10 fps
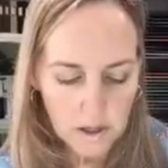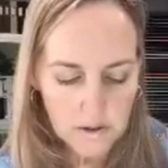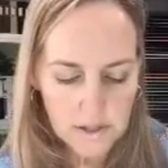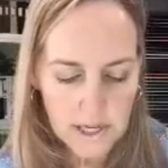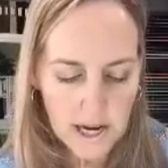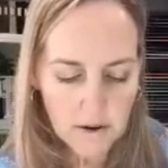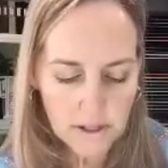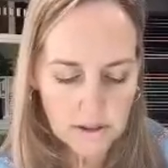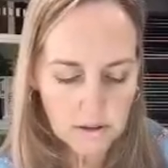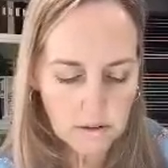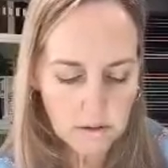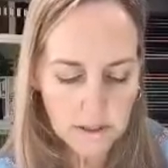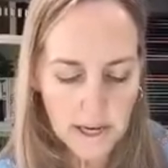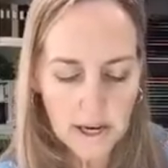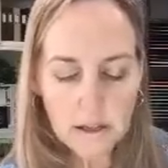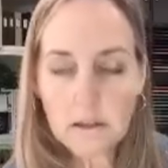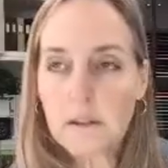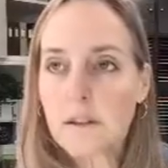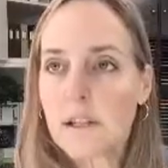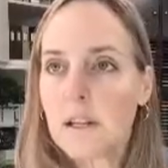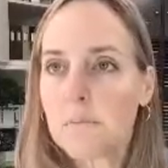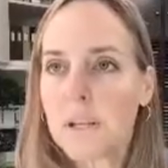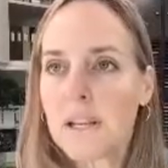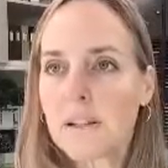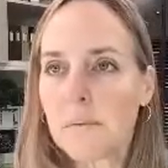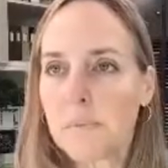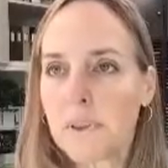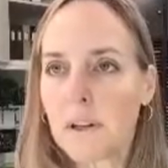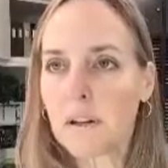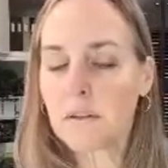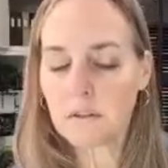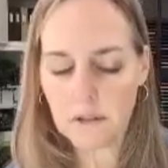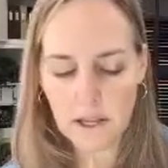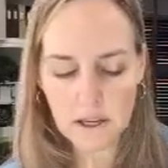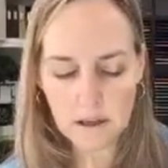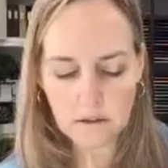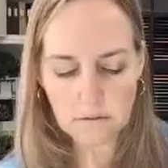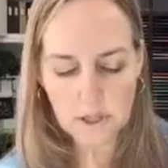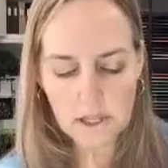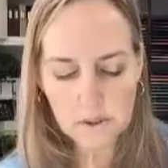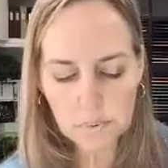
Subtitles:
see how it, yeah, see it peeks up there. And it's a